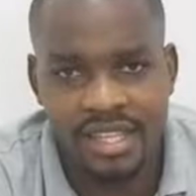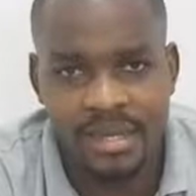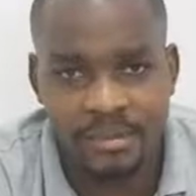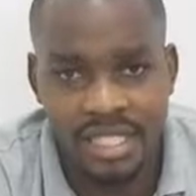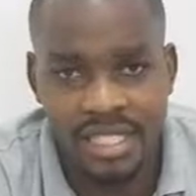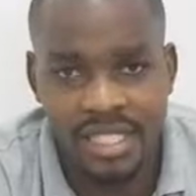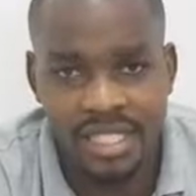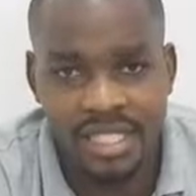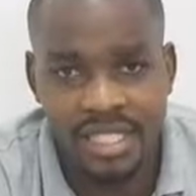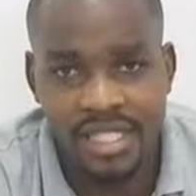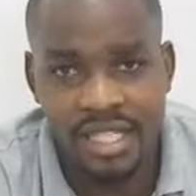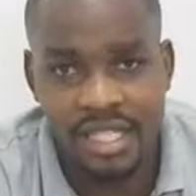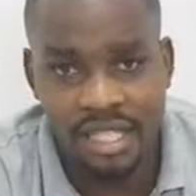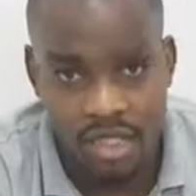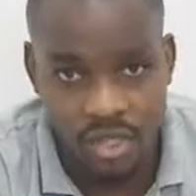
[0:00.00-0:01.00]
the ability
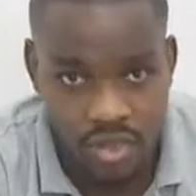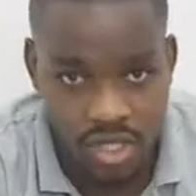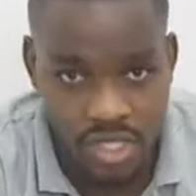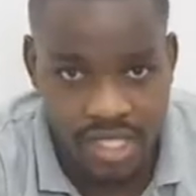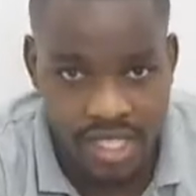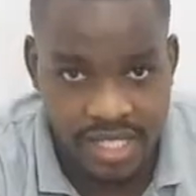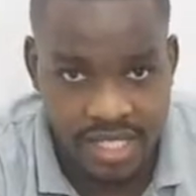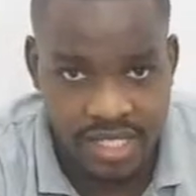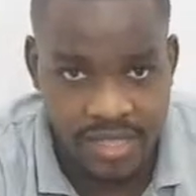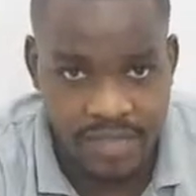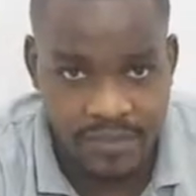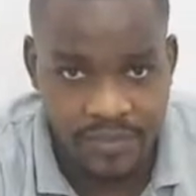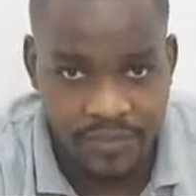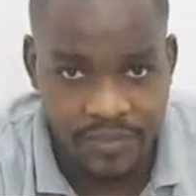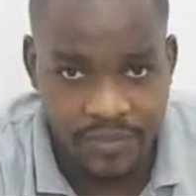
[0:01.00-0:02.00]
to taste.
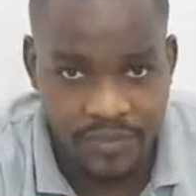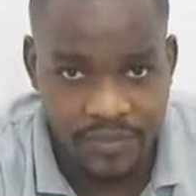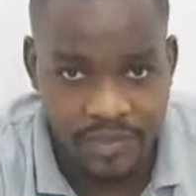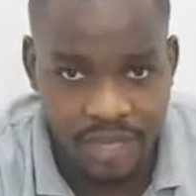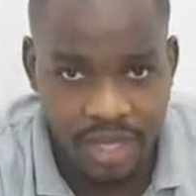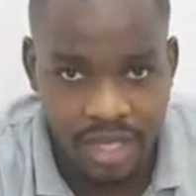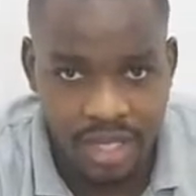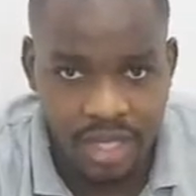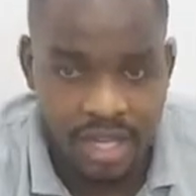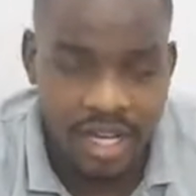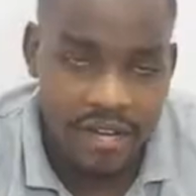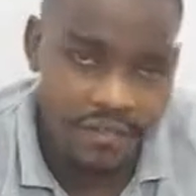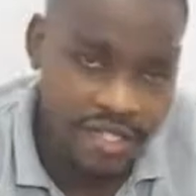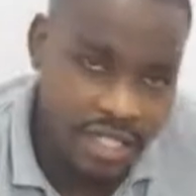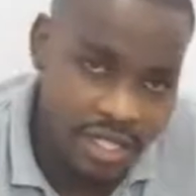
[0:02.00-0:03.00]

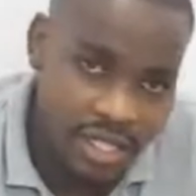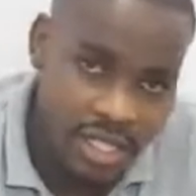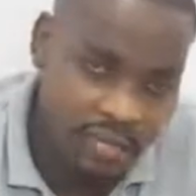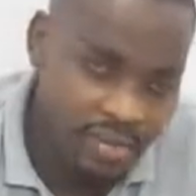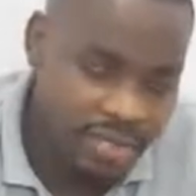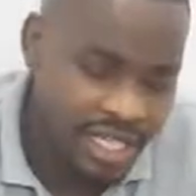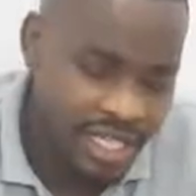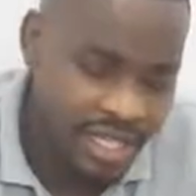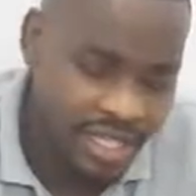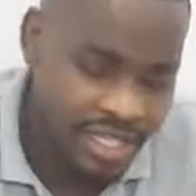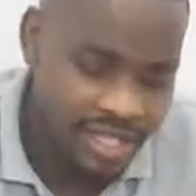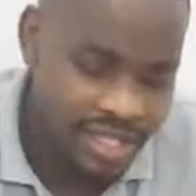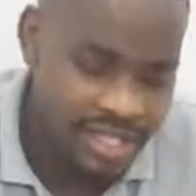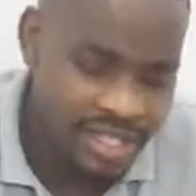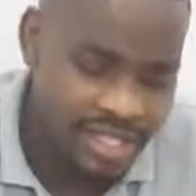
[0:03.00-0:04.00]
After implying
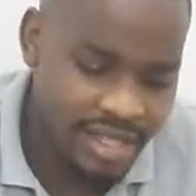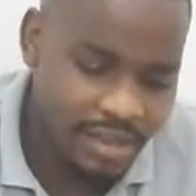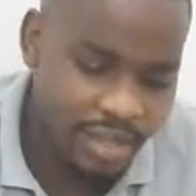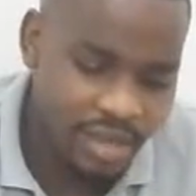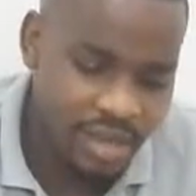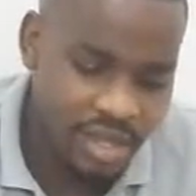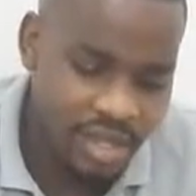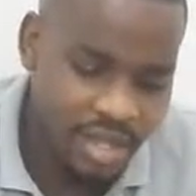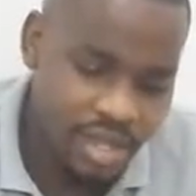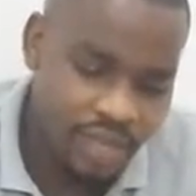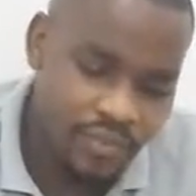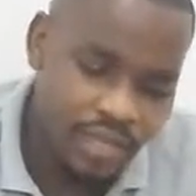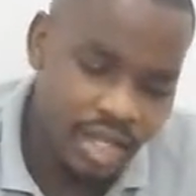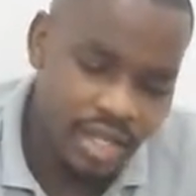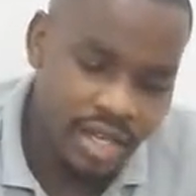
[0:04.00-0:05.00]
in the cinnamon,
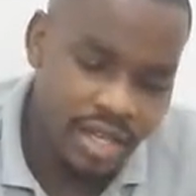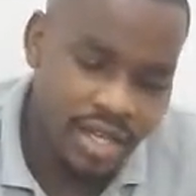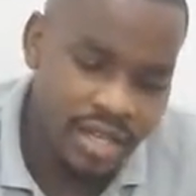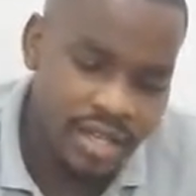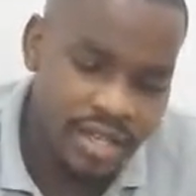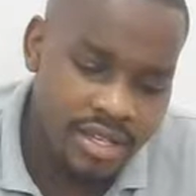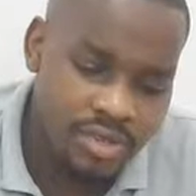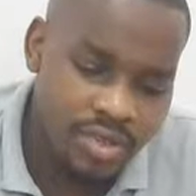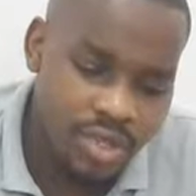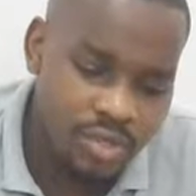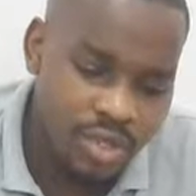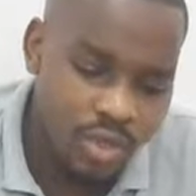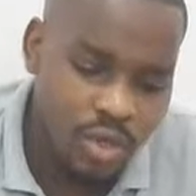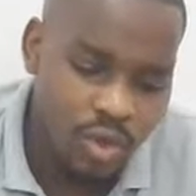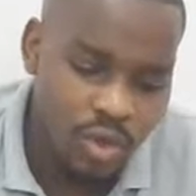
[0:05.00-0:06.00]
then there is
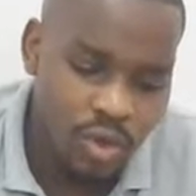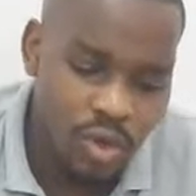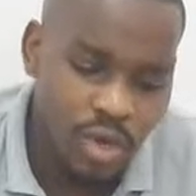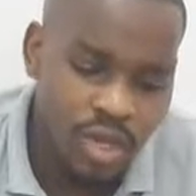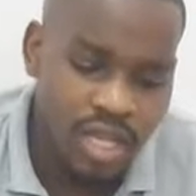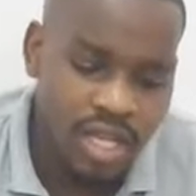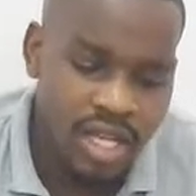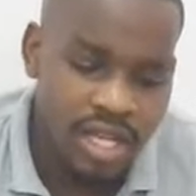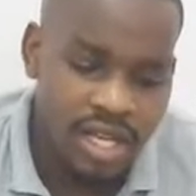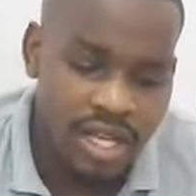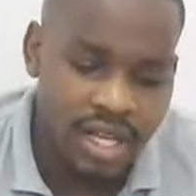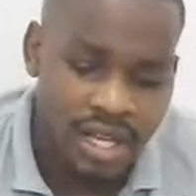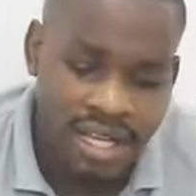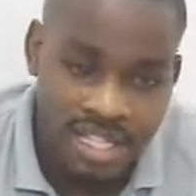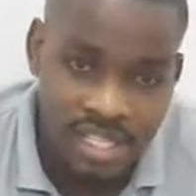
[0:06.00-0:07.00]
what we call
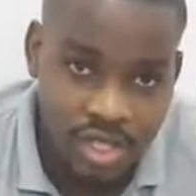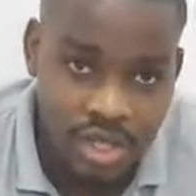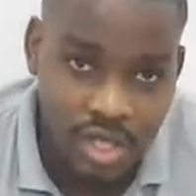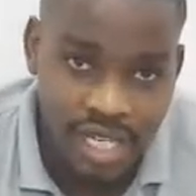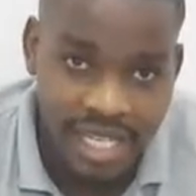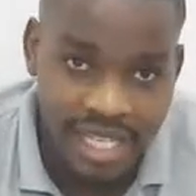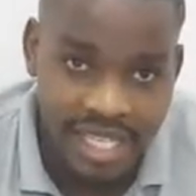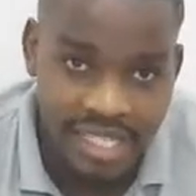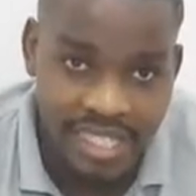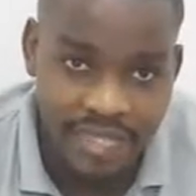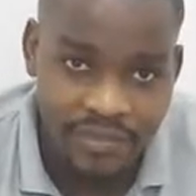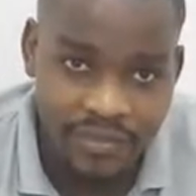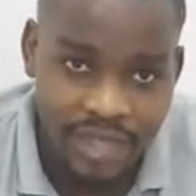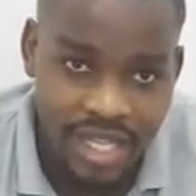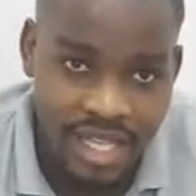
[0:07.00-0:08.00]
gastolite.
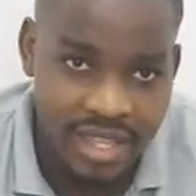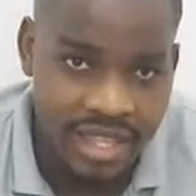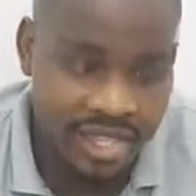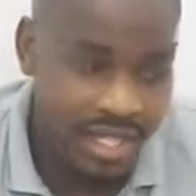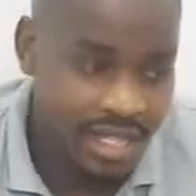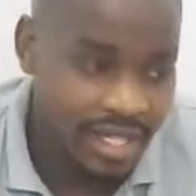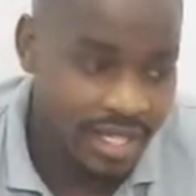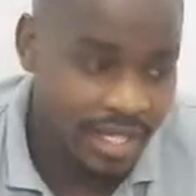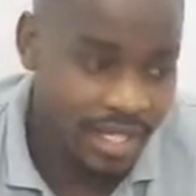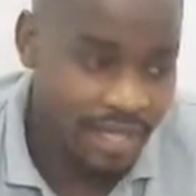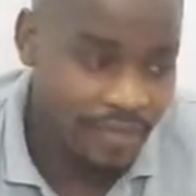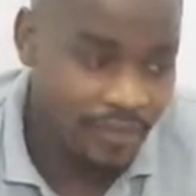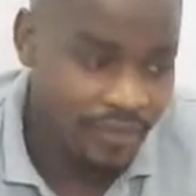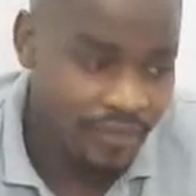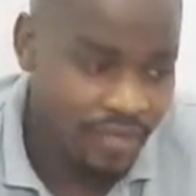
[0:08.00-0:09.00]
I think
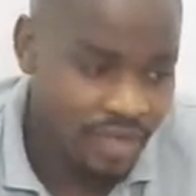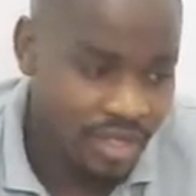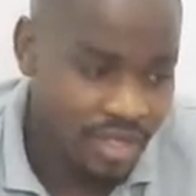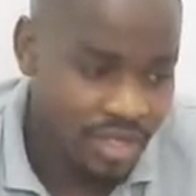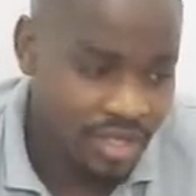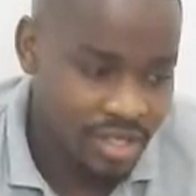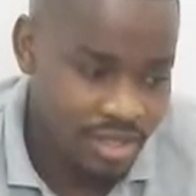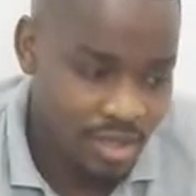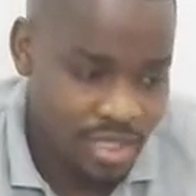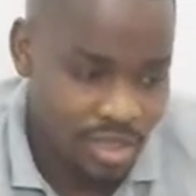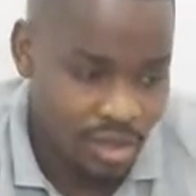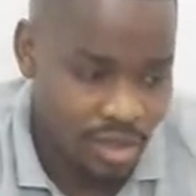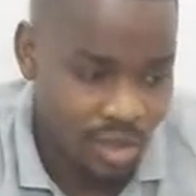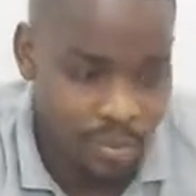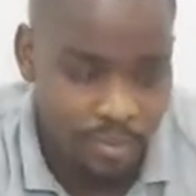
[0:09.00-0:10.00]

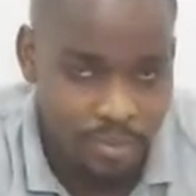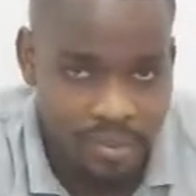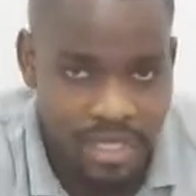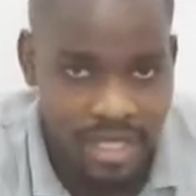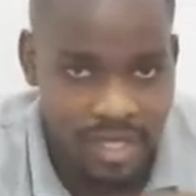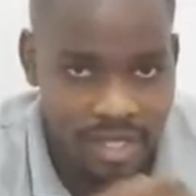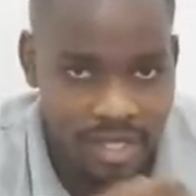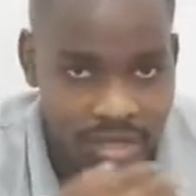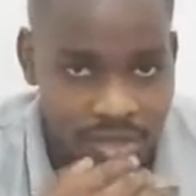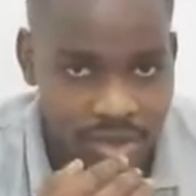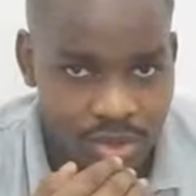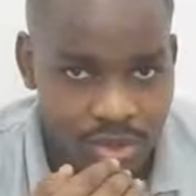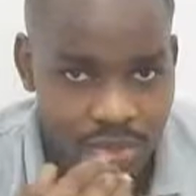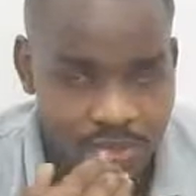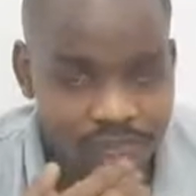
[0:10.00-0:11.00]
doctor helped me
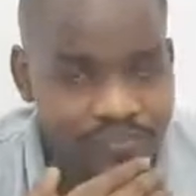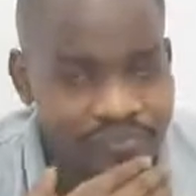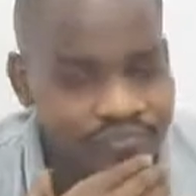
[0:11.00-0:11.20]
to